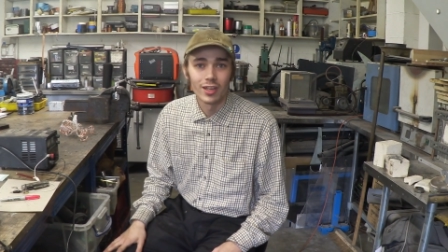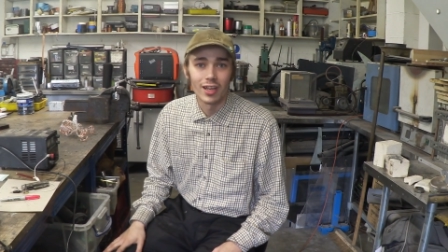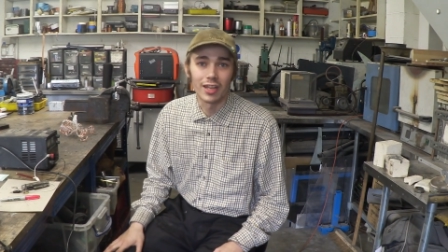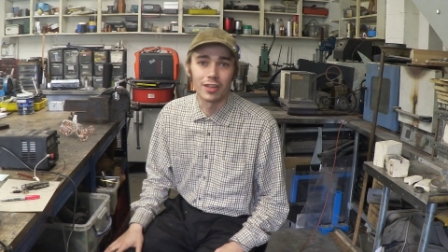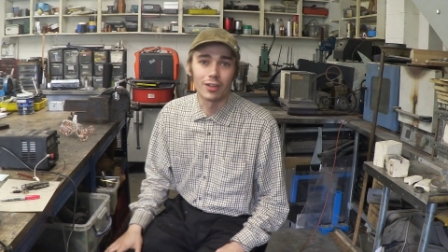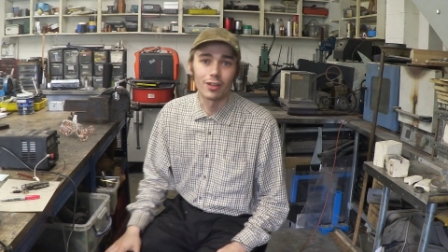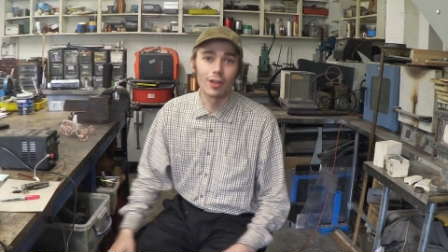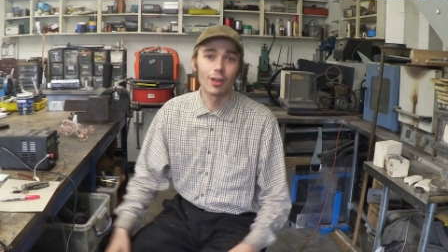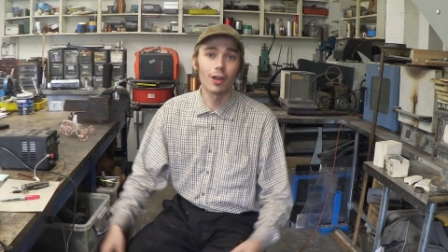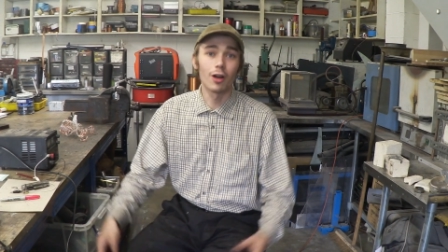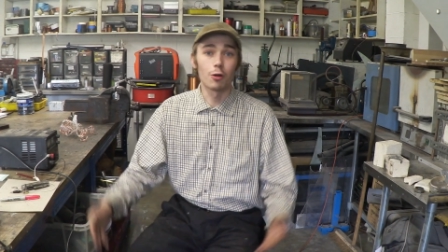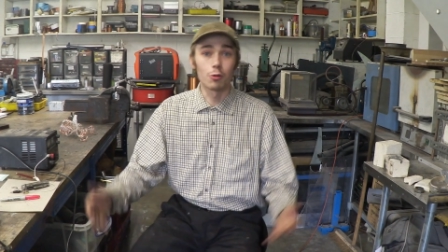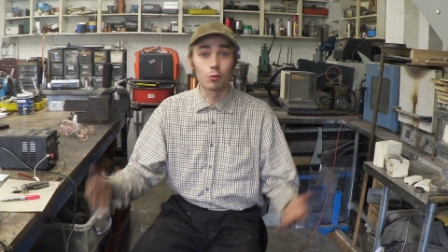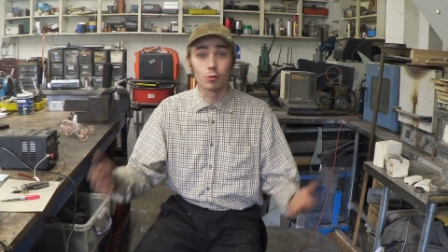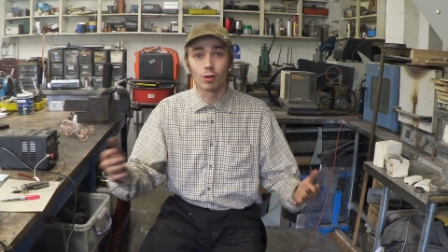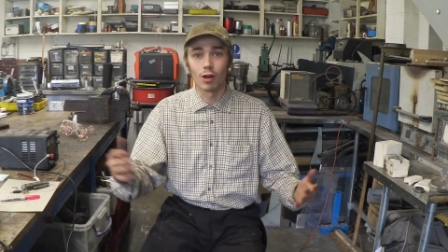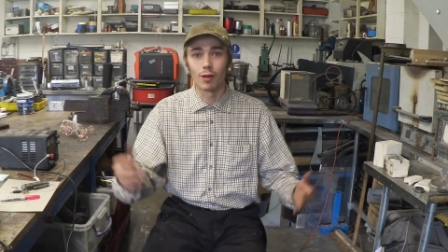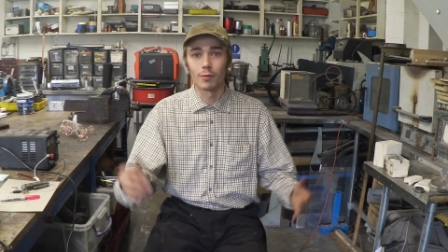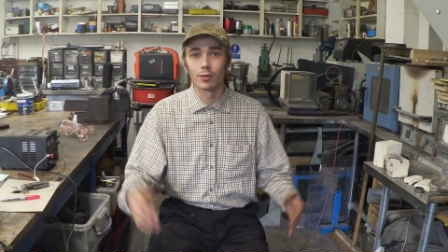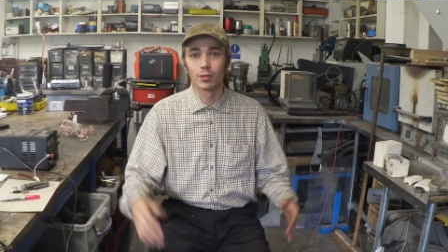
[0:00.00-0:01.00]
And you're like, oh
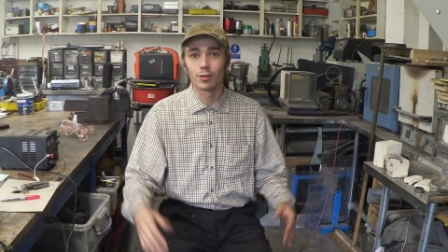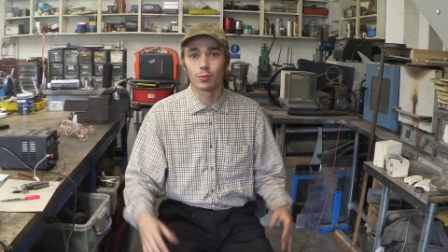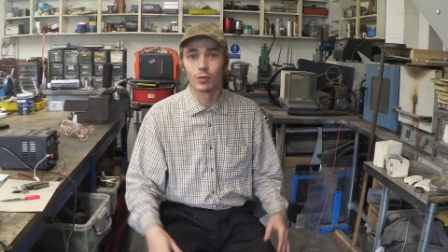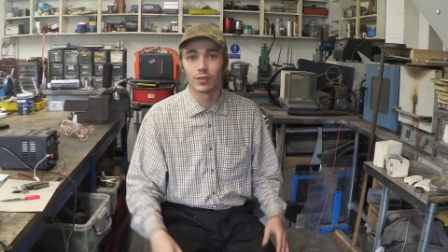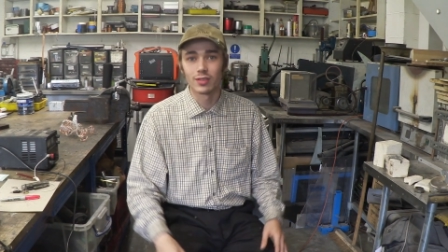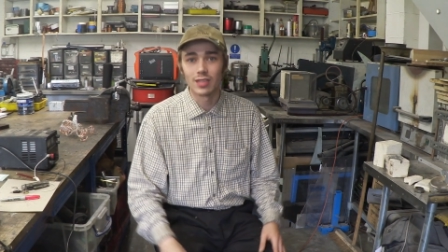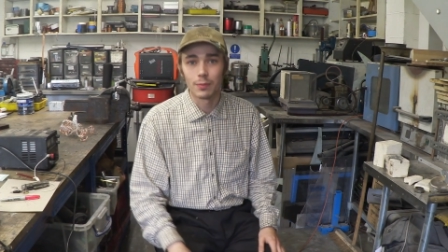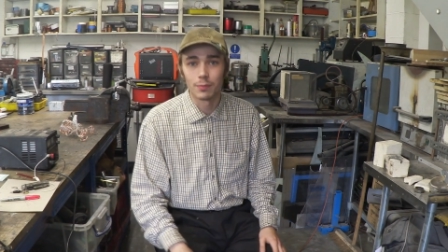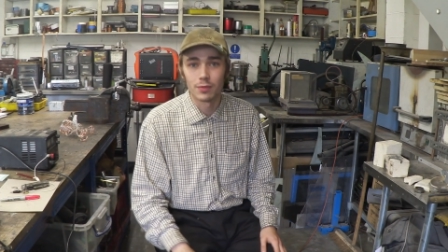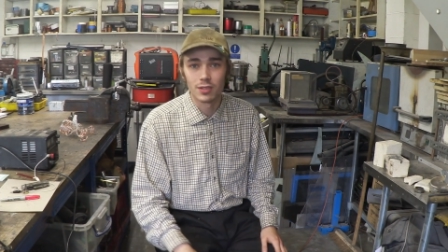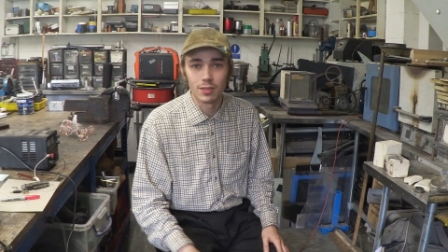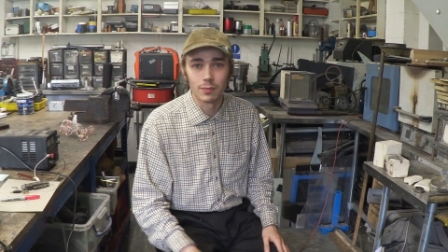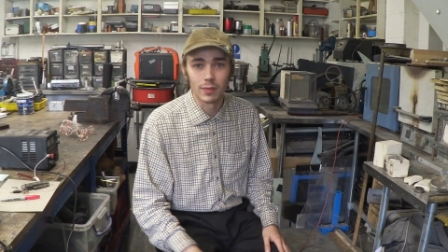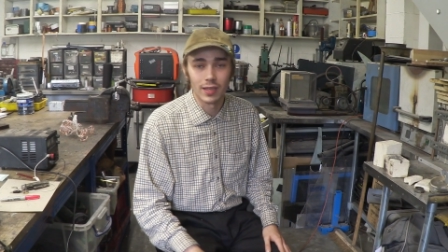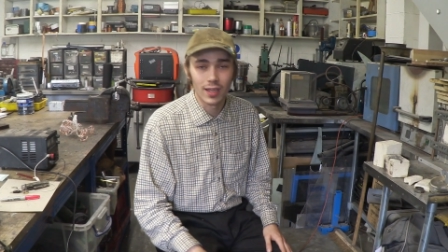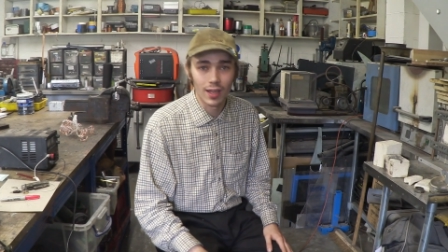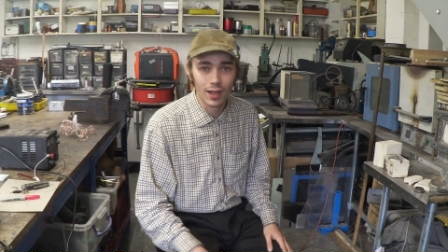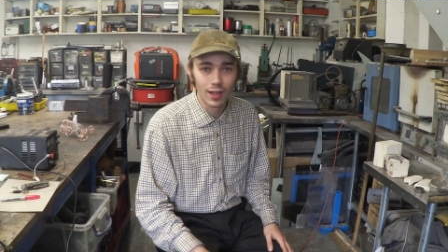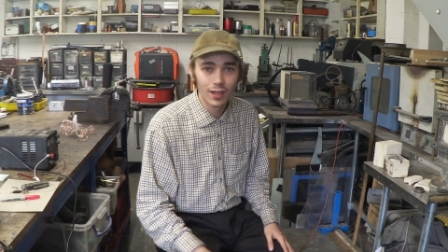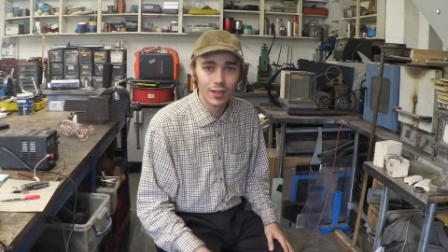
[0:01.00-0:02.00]
crummers, what's happened to my
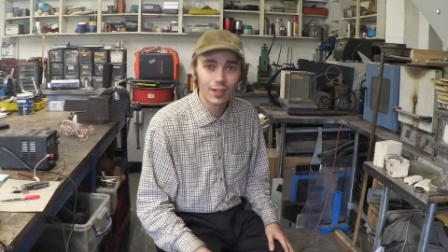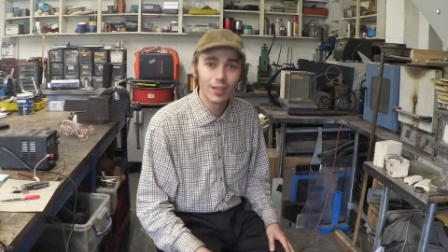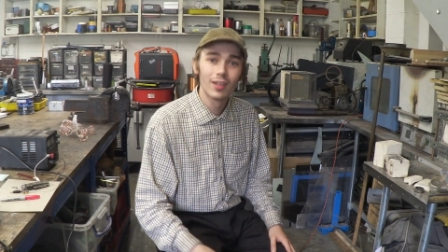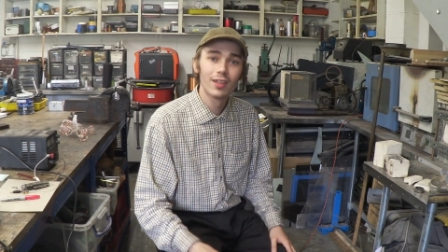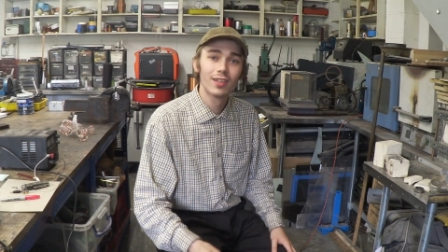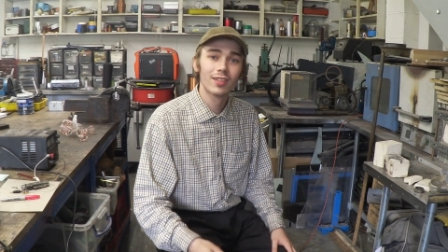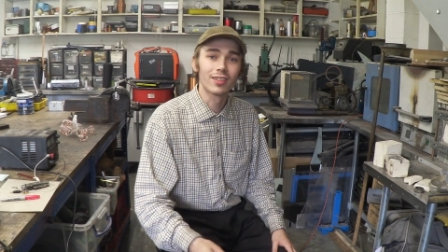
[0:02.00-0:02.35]
car?